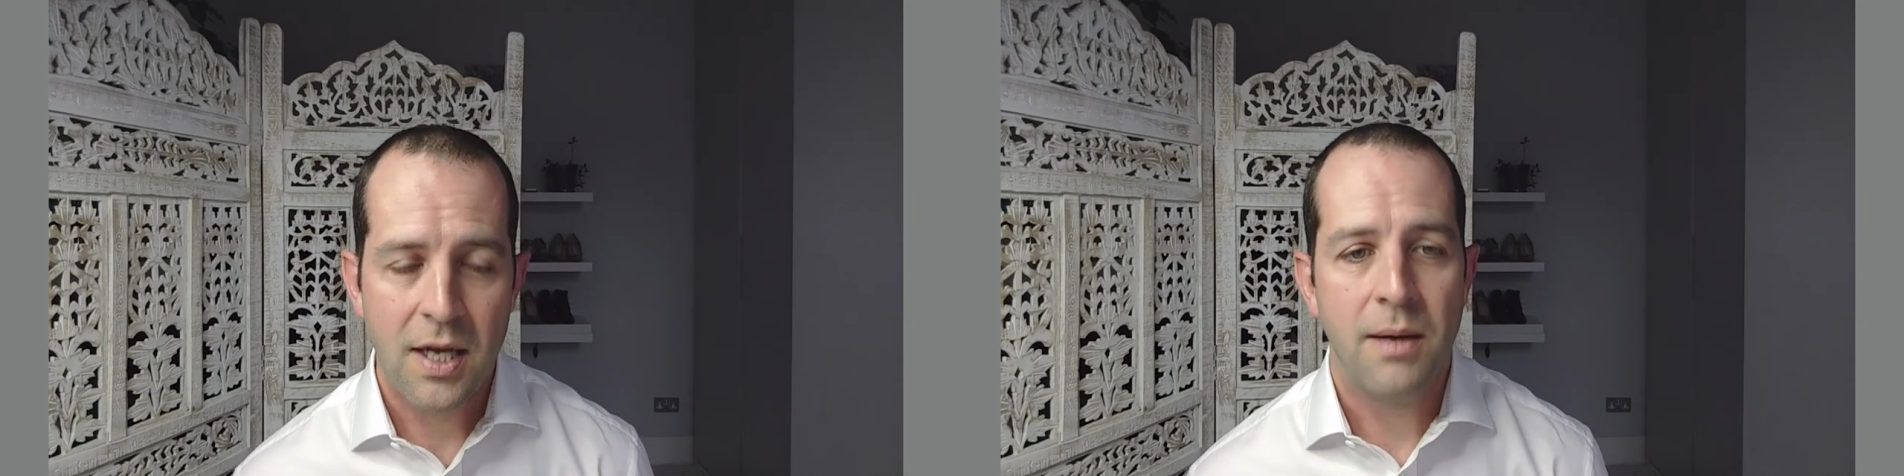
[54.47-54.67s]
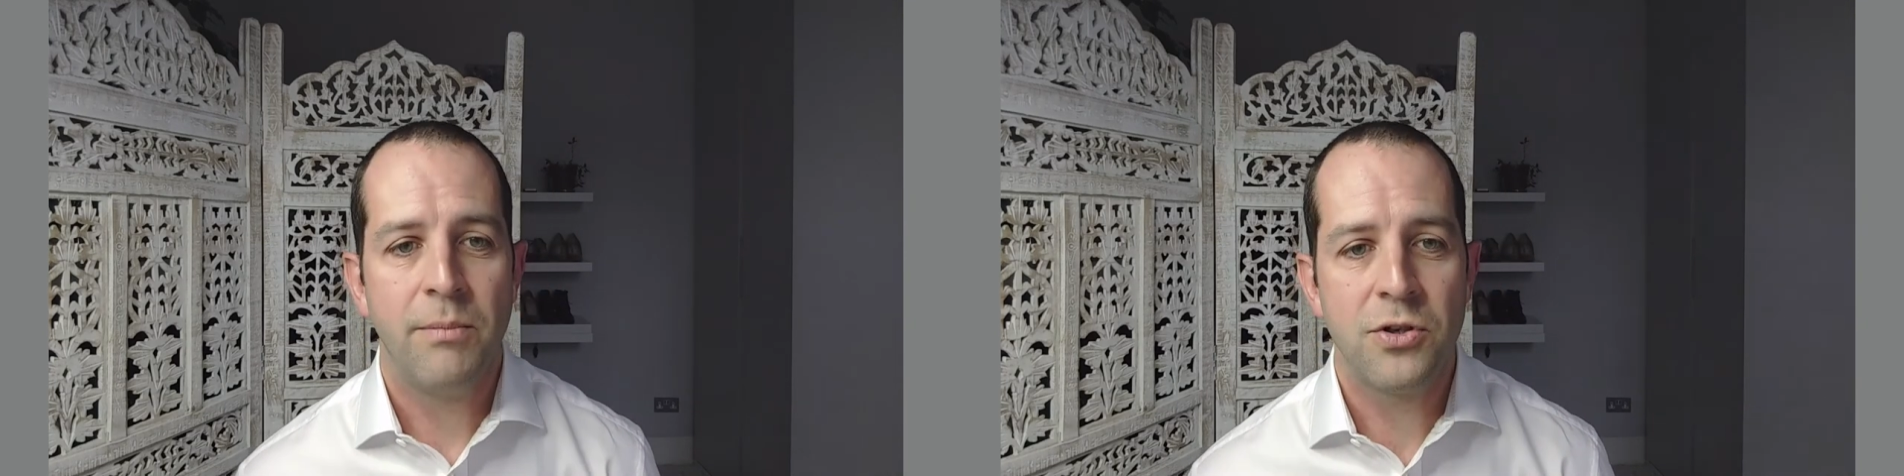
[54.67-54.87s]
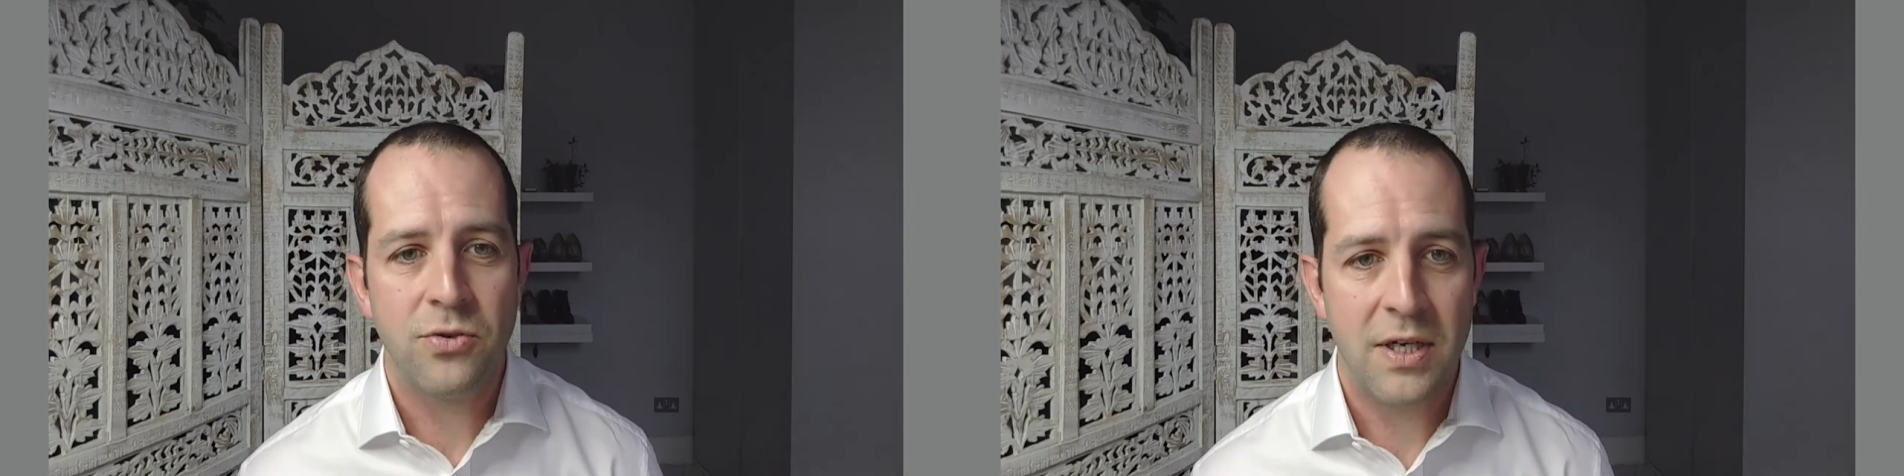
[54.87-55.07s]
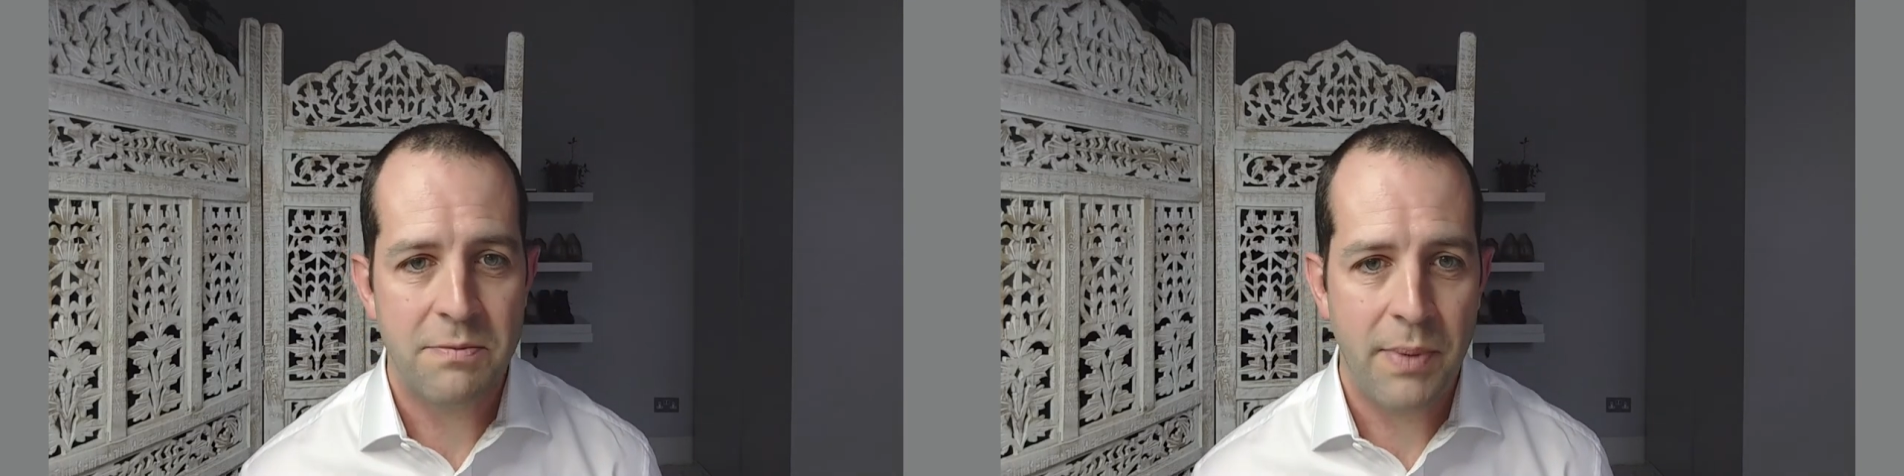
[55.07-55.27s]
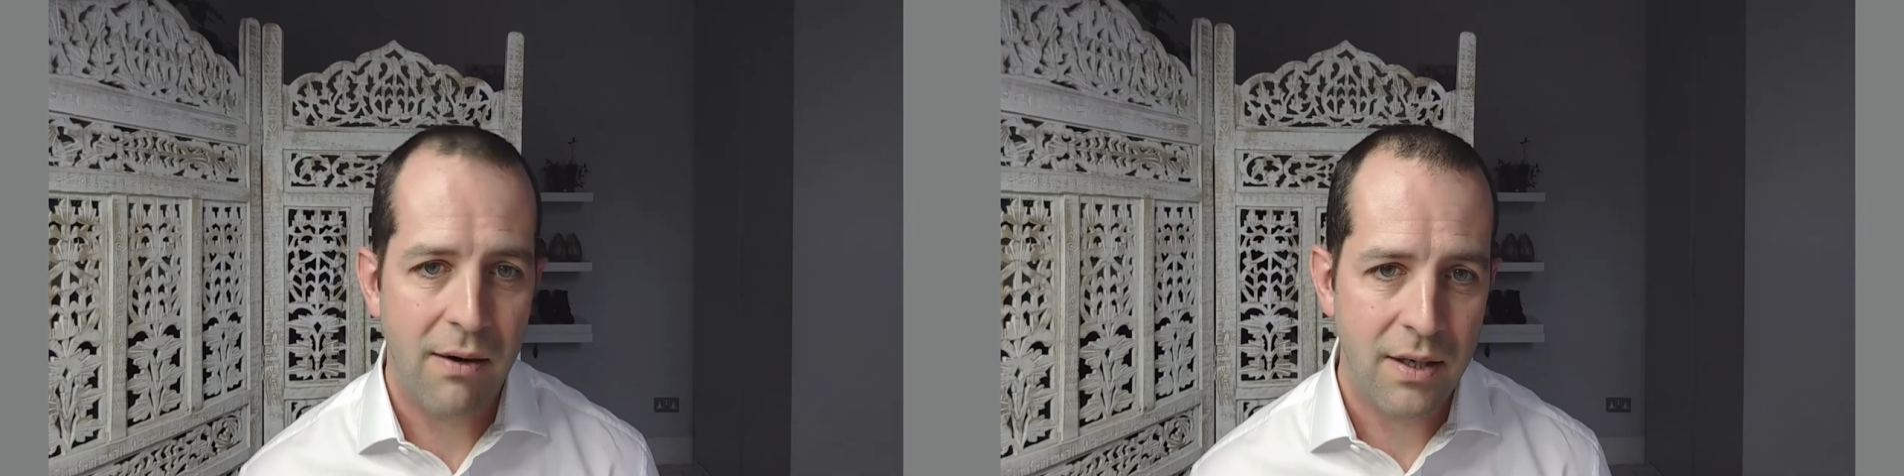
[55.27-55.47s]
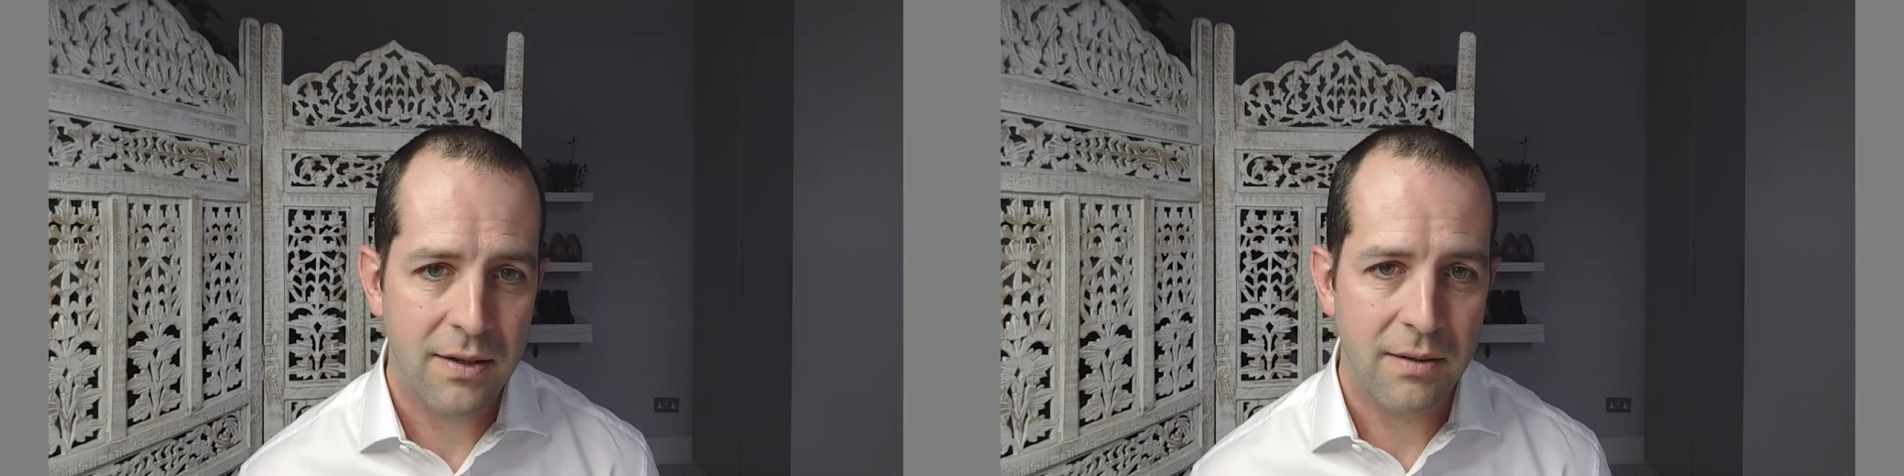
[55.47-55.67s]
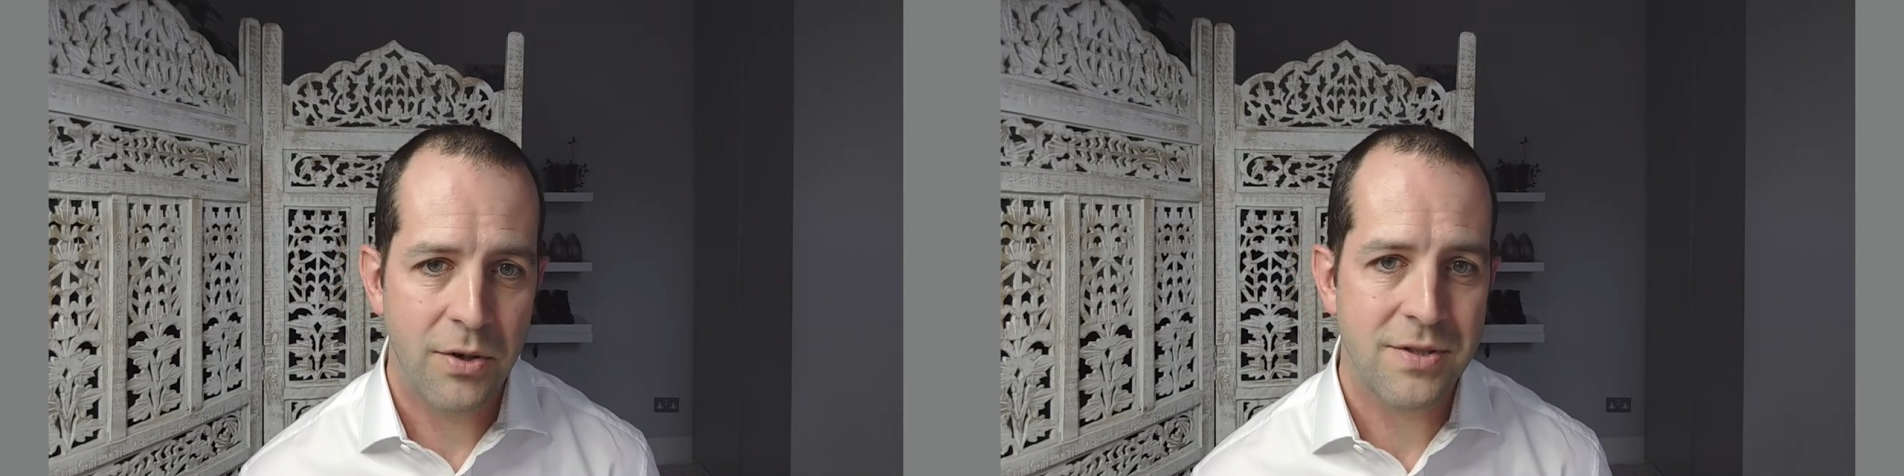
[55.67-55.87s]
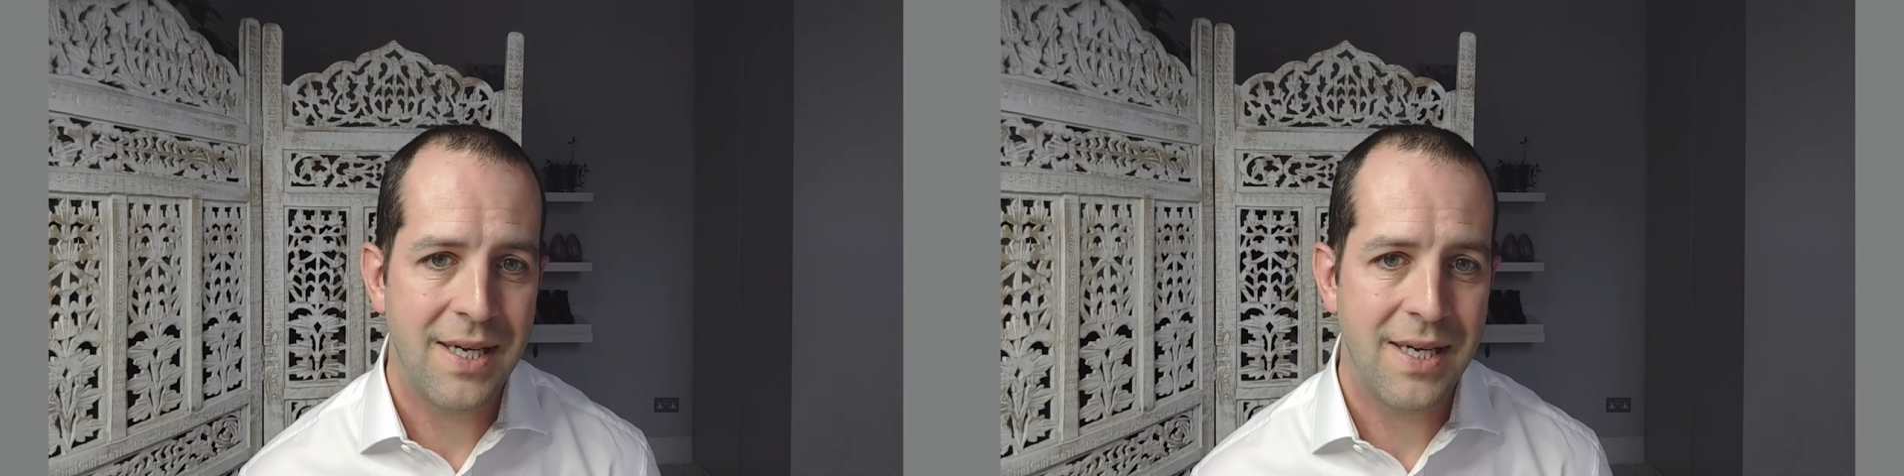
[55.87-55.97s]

most transparent, most